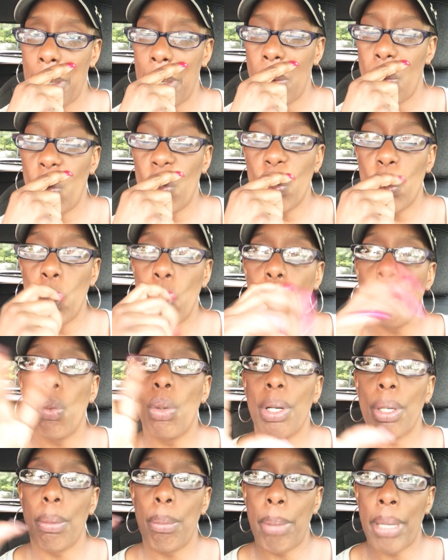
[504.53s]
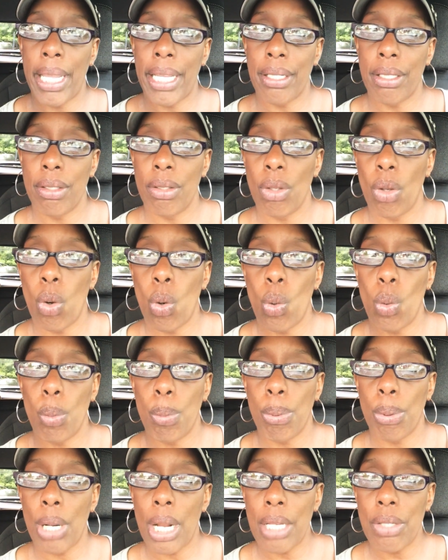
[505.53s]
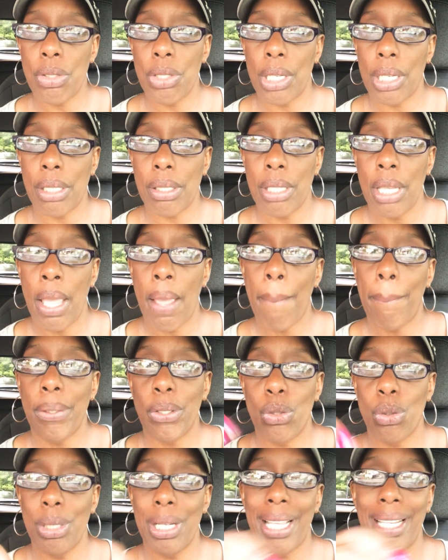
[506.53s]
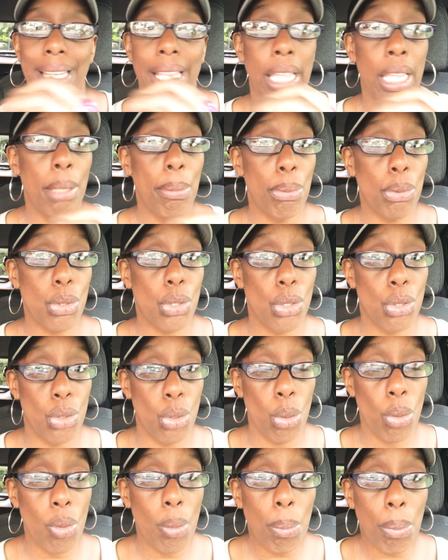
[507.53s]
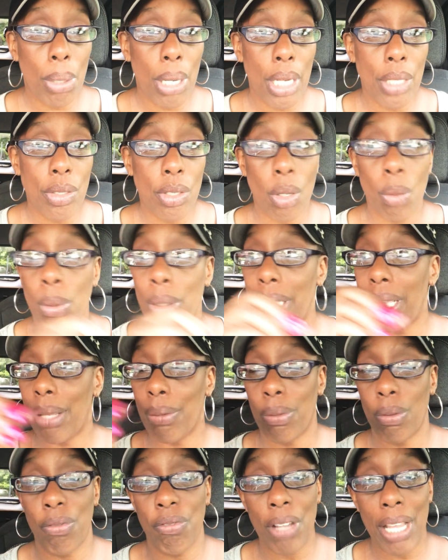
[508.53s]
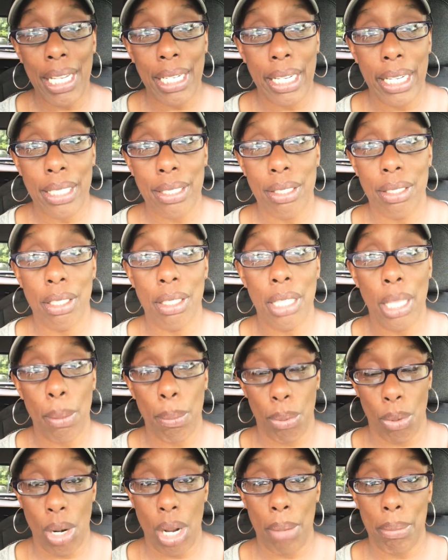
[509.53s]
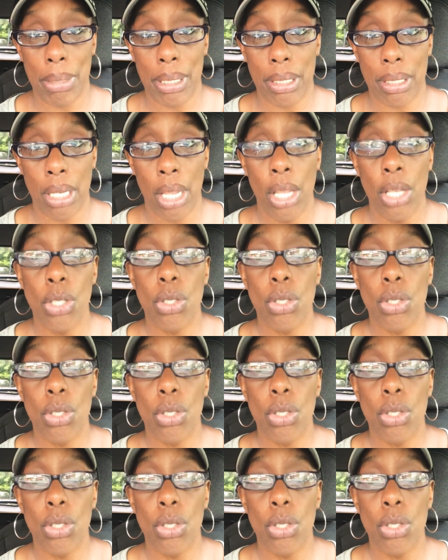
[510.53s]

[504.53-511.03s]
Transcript: Well, you don't want to abandon the whole project, but you're not able to do the project without the financing that they promised.